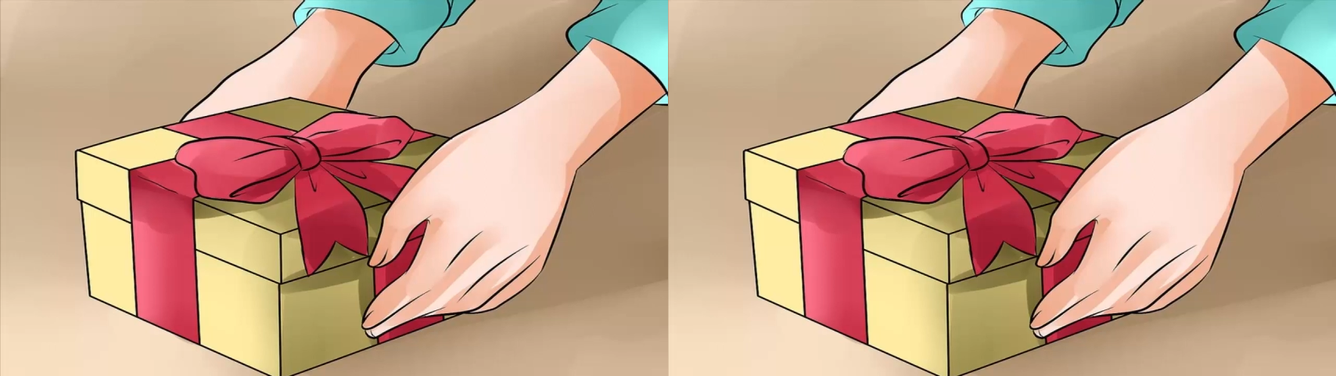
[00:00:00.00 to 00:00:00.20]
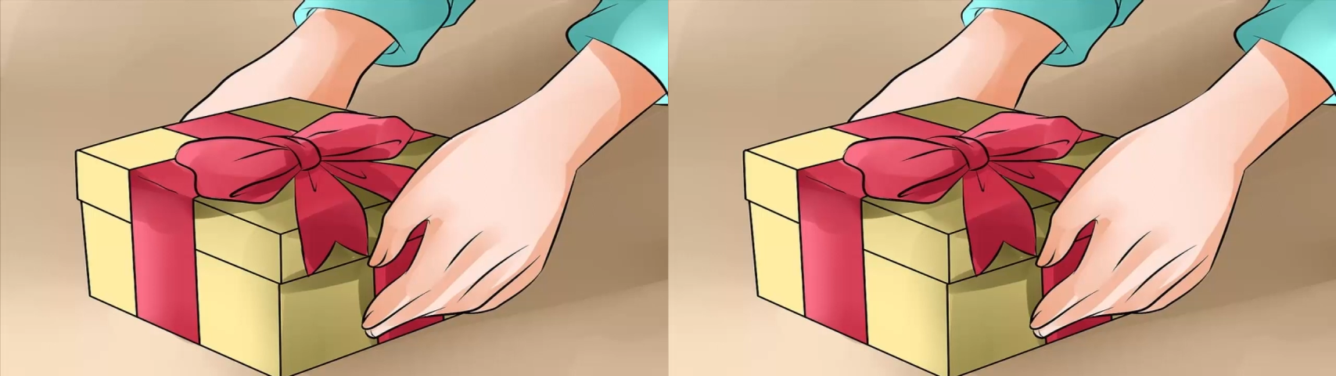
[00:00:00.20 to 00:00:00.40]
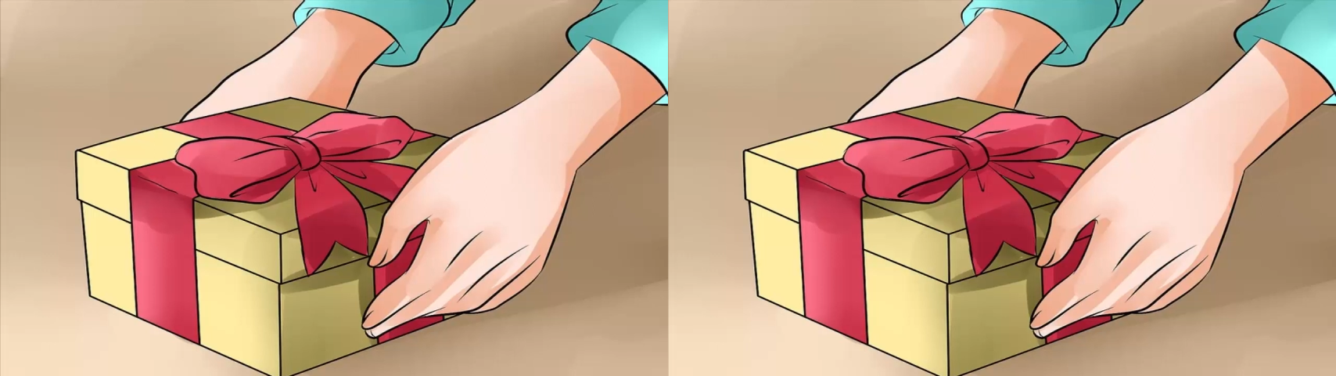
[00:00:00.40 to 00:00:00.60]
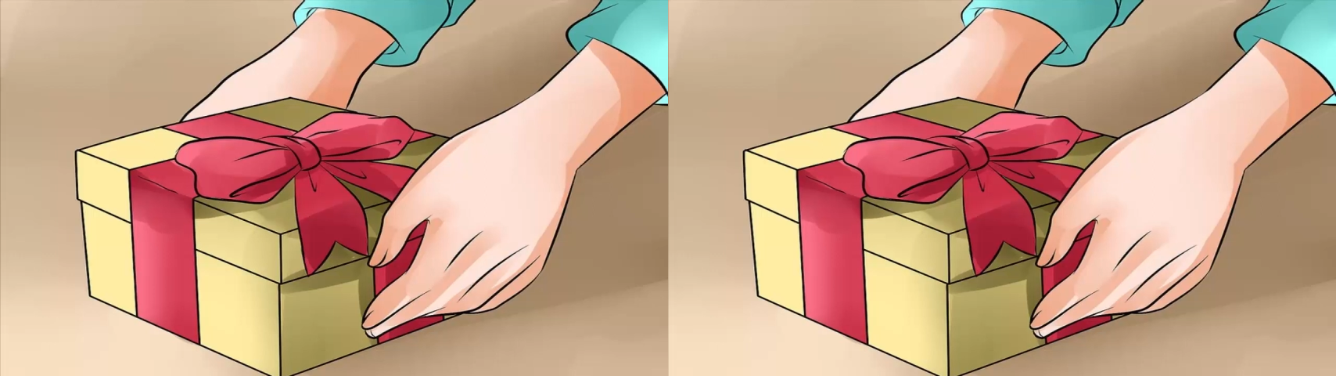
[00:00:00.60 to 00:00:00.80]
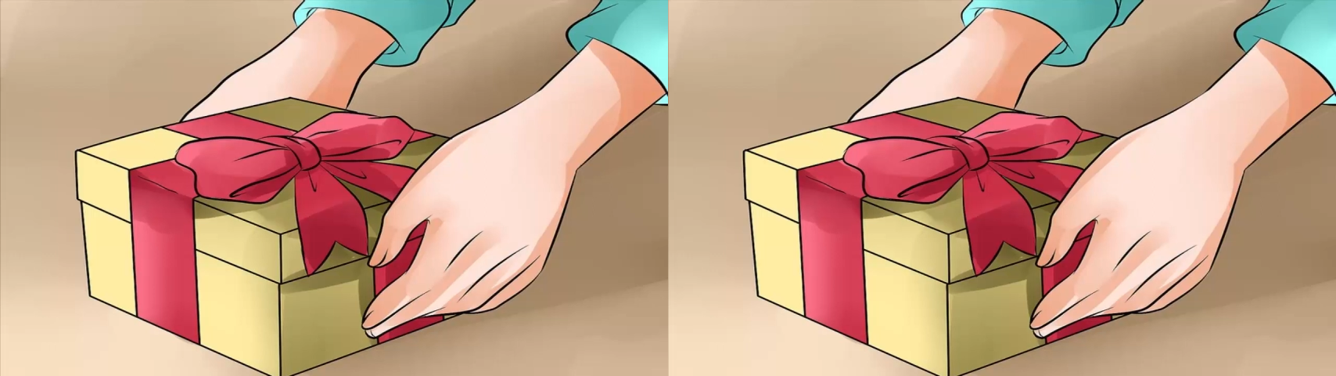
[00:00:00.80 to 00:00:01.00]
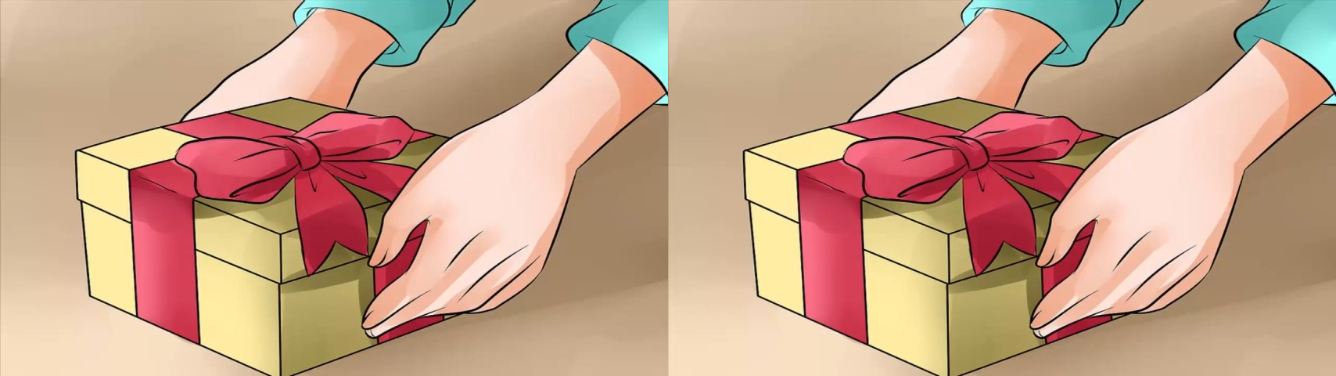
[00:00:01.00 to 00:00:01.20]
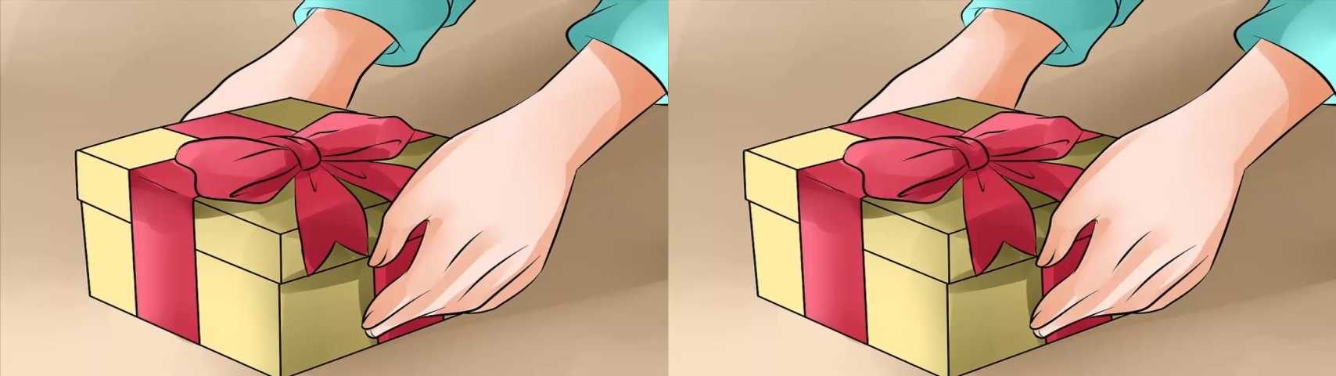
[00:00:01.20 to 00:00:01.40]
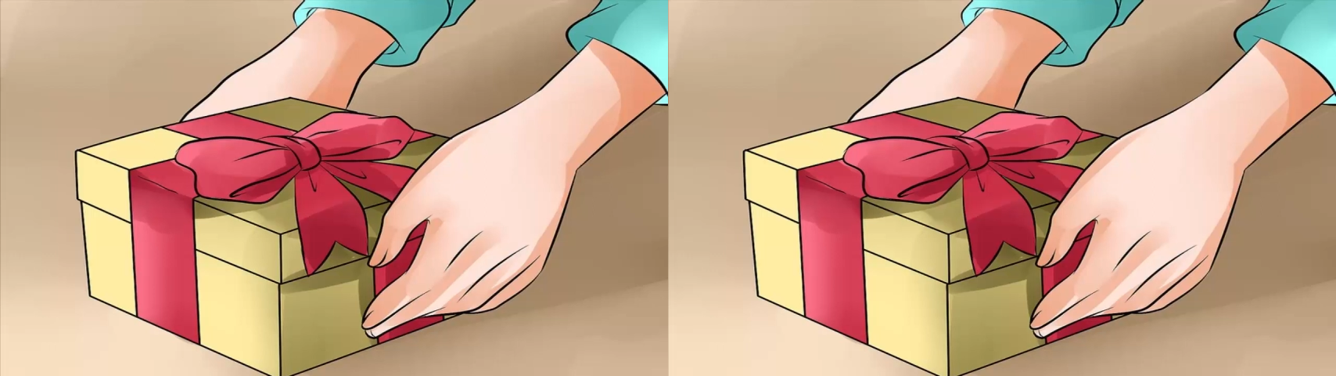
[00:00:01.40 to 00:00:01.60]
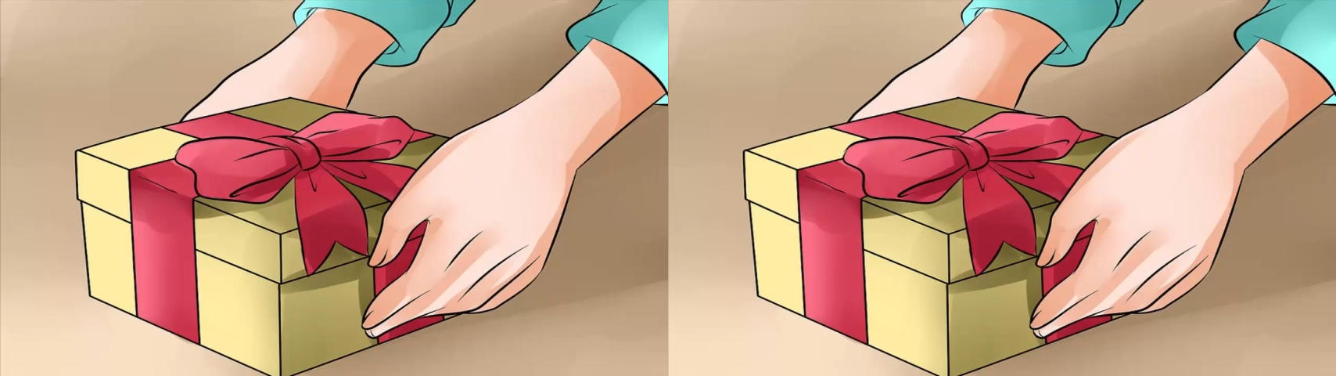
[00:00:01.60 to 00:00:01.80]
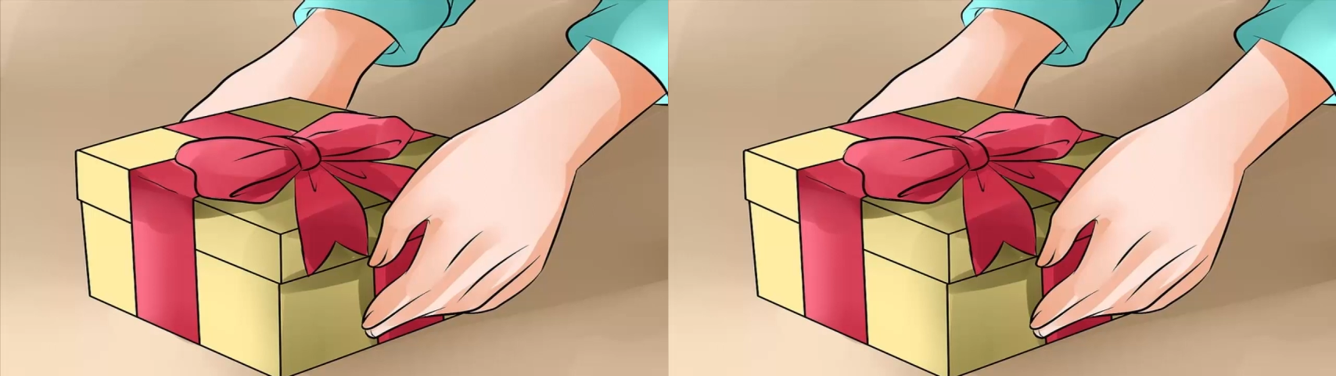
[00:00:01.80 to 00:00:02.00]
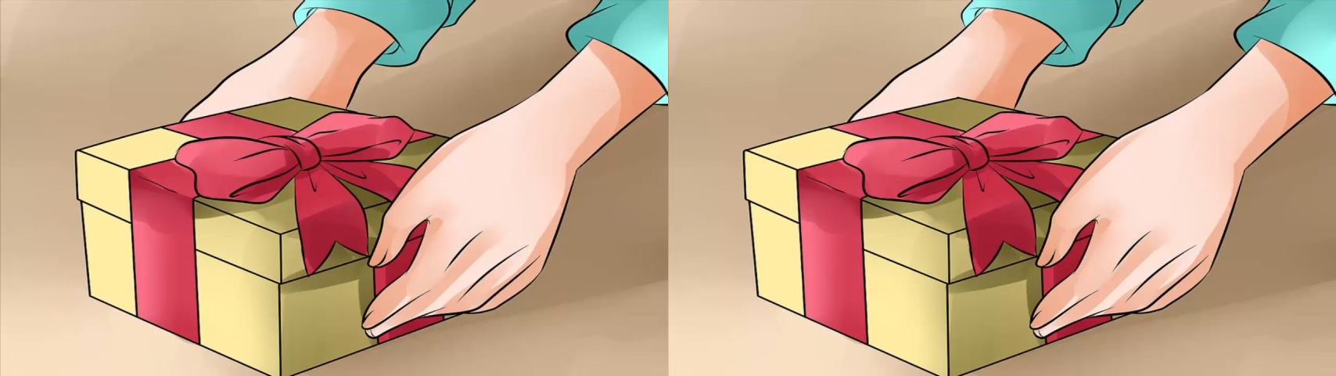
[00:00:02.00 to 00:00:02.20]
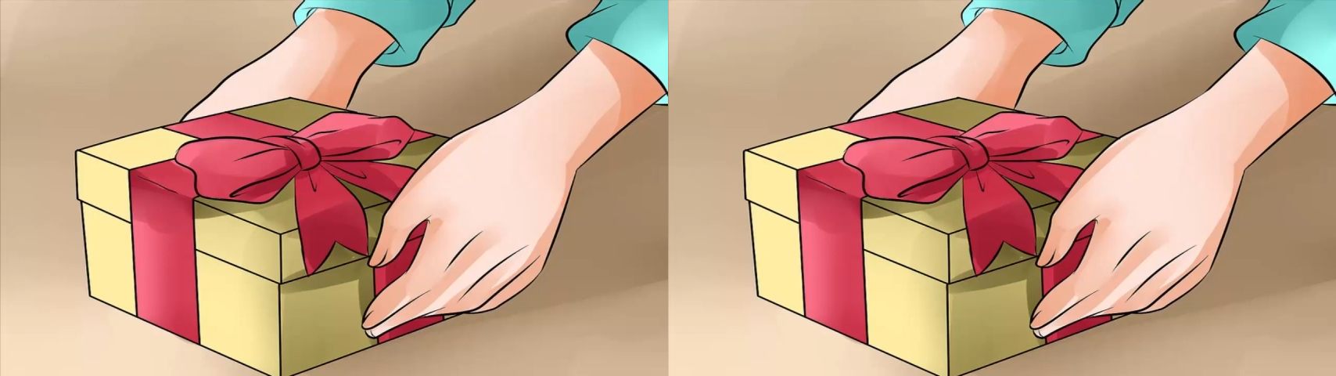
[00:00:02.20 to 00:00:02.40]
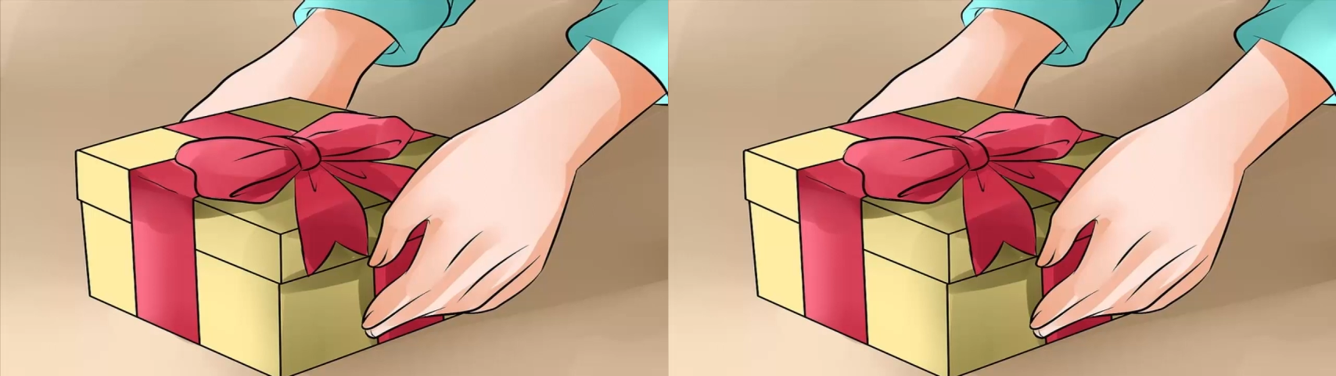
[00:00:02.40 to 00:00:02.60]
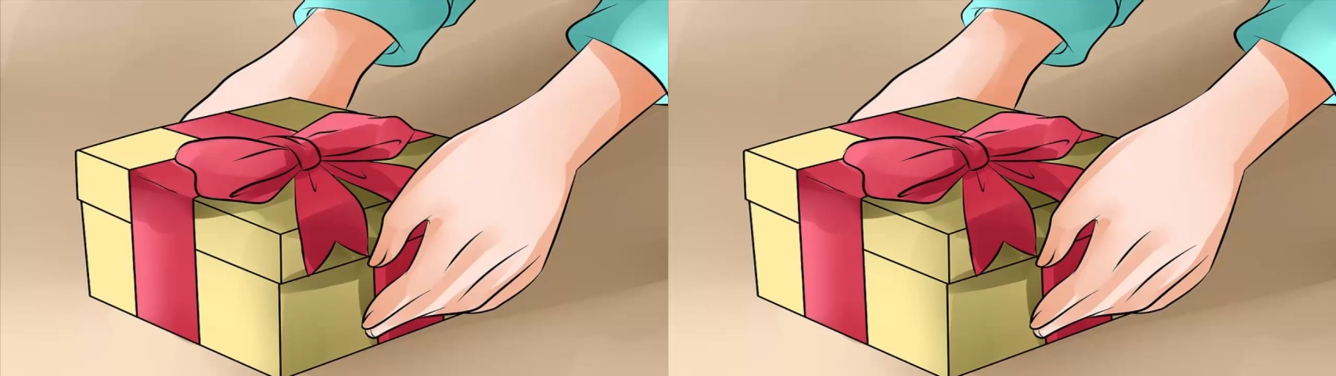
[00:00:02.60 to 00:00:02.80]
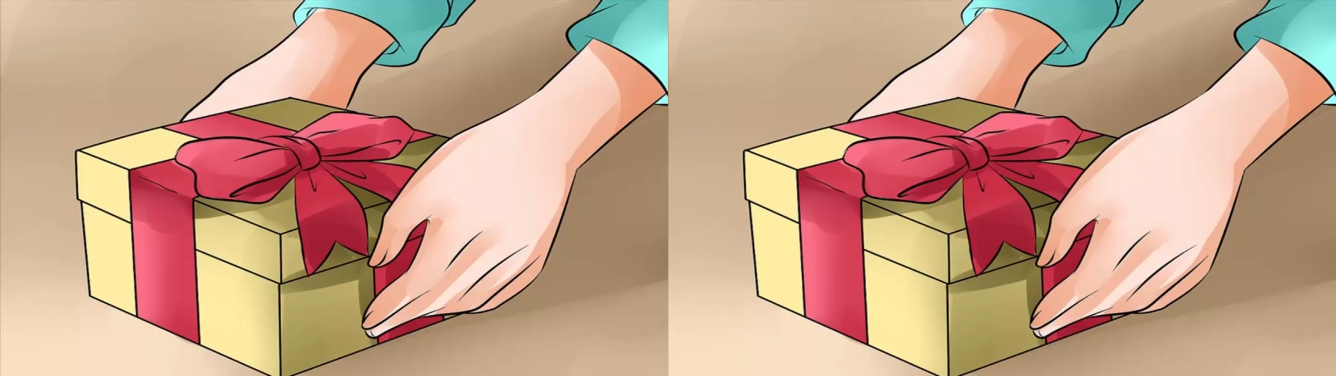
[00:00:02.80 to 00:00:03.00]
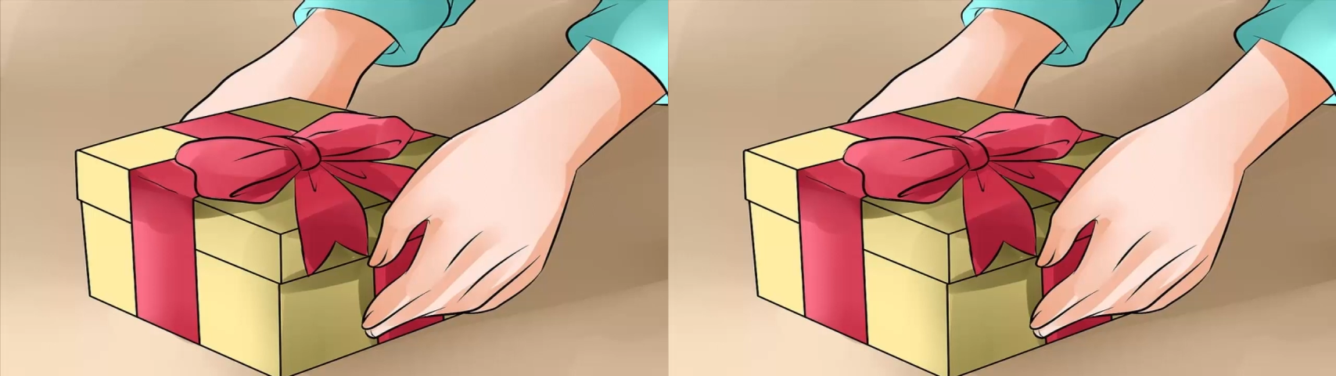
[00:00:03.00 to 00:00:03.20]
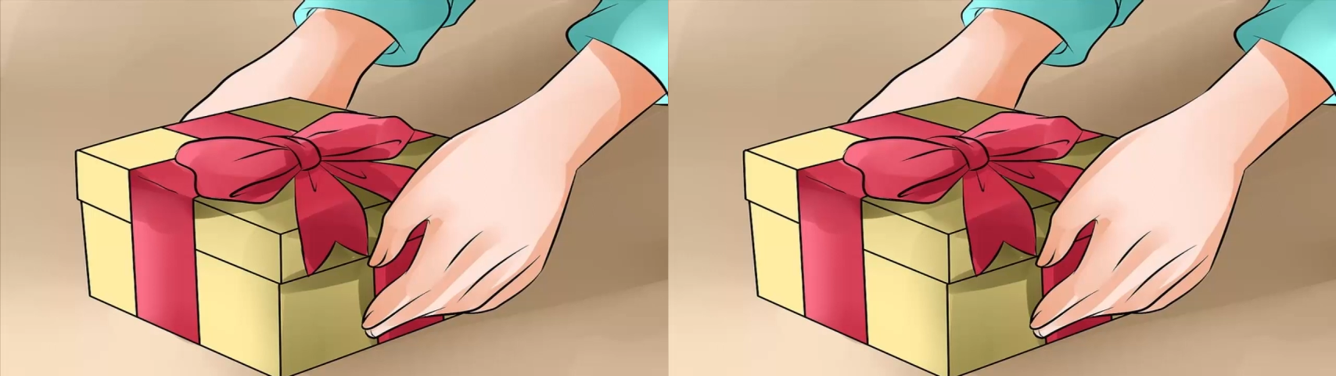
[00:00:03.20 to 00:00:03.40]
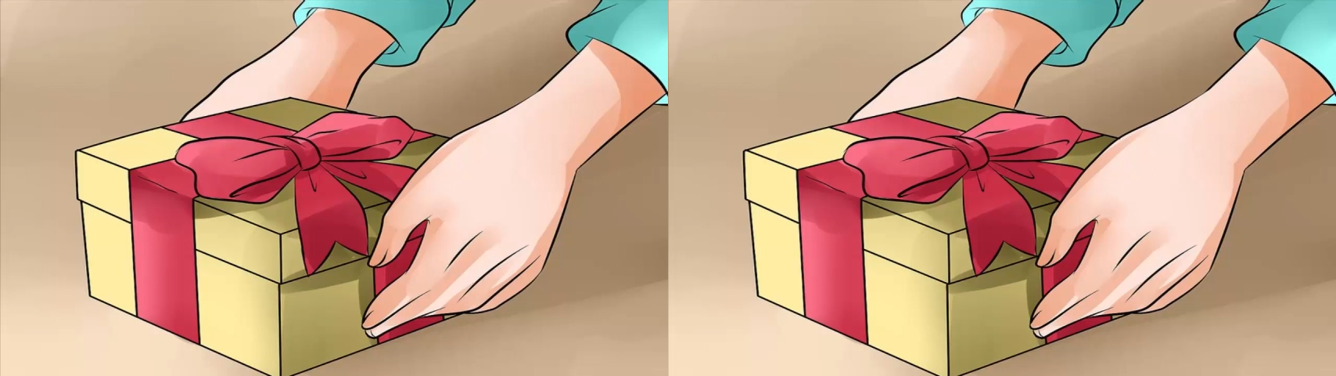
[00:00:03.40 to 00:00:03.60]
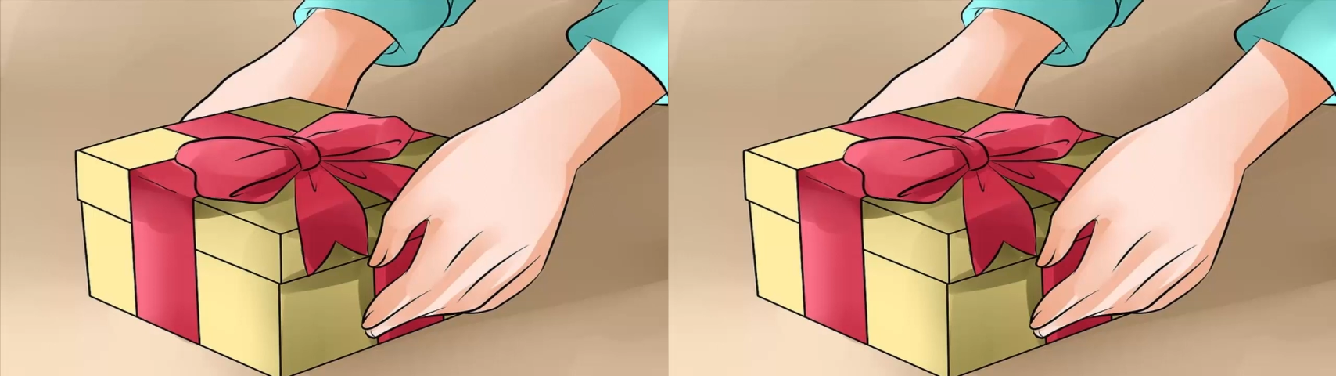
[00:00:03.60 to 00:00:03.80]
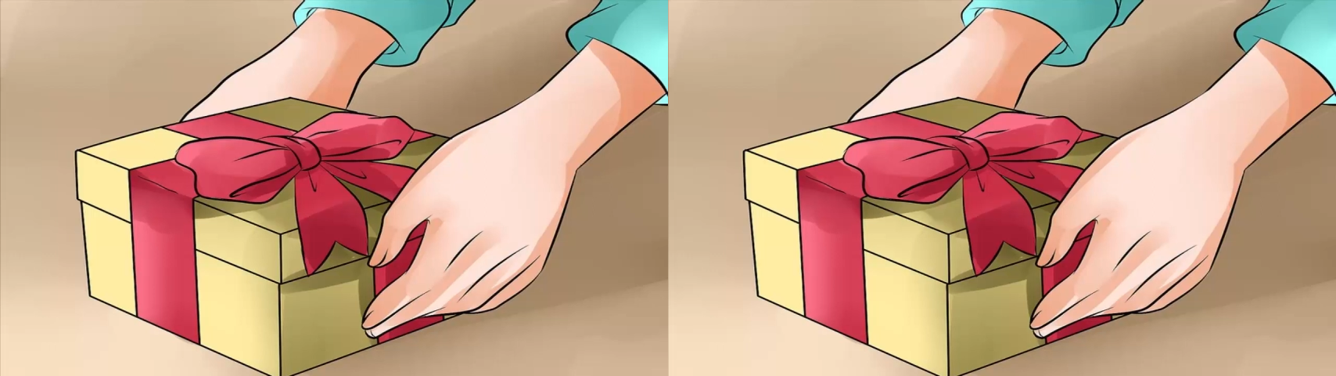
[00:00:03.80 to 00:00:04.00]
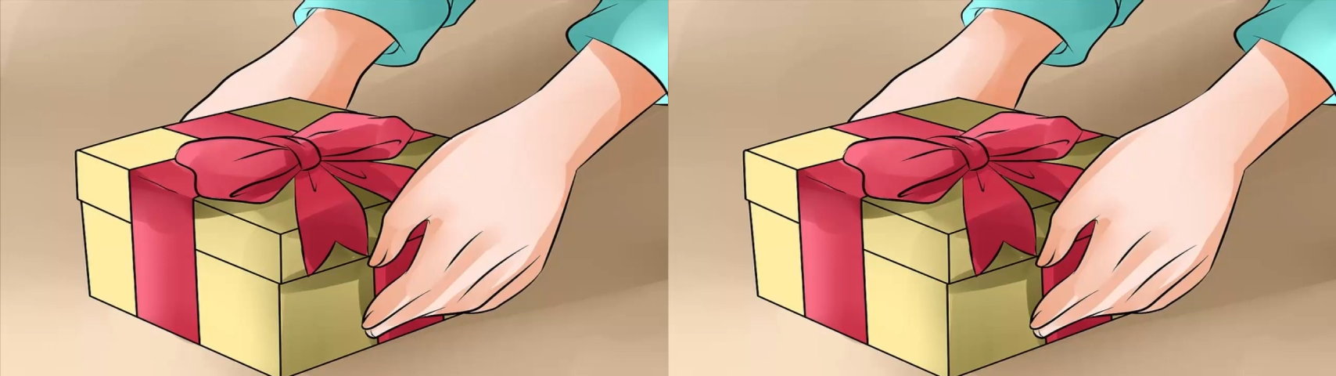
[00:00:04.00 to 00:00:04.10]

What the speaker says: [unreadable: no face in view]